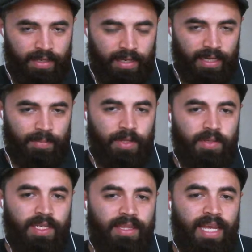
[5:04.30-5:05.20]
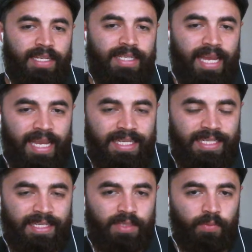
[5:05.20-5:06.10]
And I'm using that day
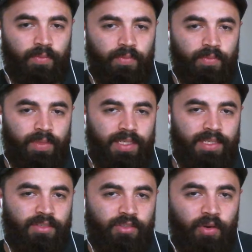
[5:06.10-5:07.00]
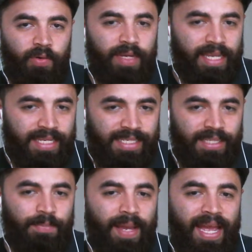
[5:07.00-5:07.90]
since this story is
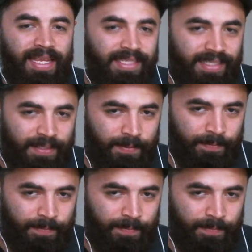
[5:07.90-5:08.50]
in the past.